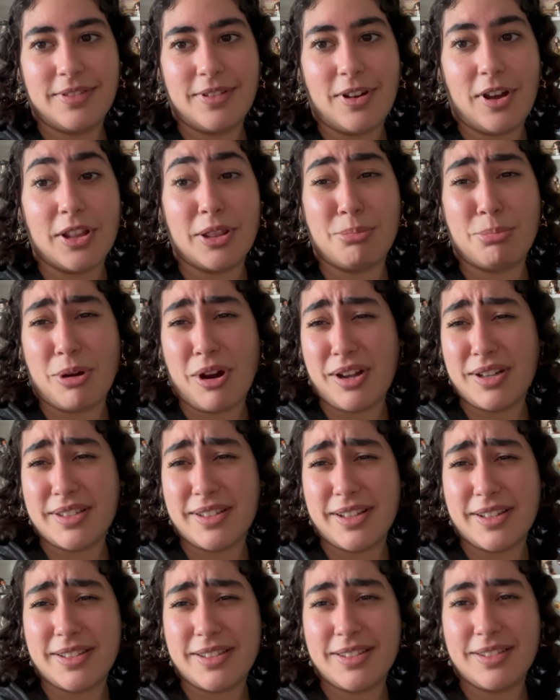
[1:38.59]
on the
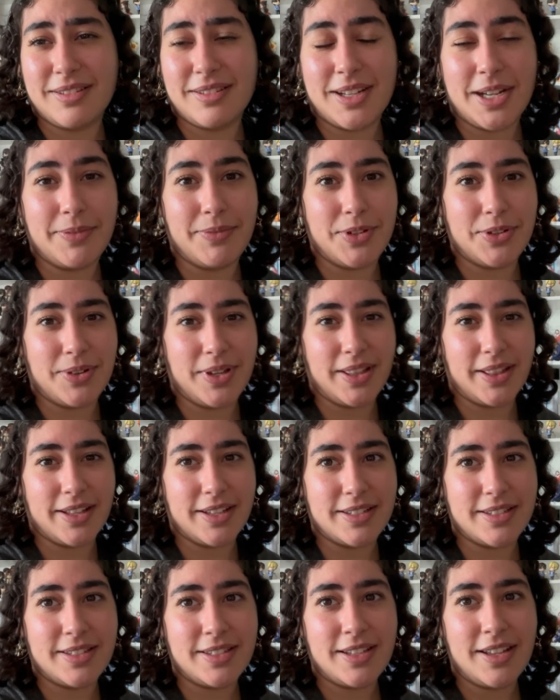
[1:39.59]
process of doing
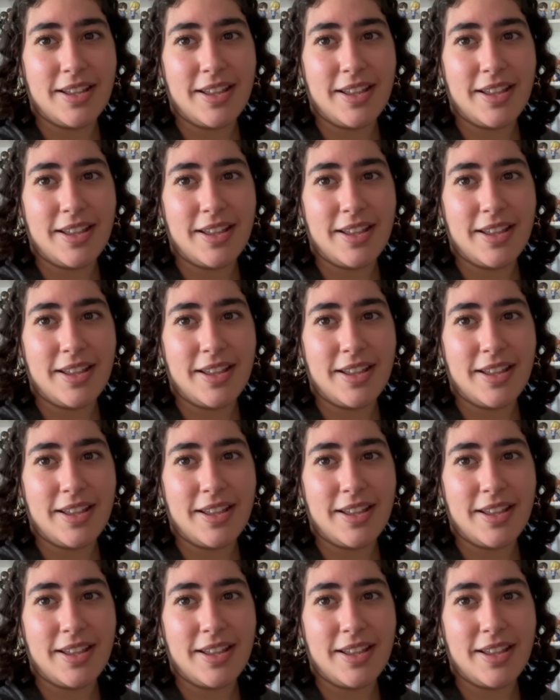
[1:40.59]
this.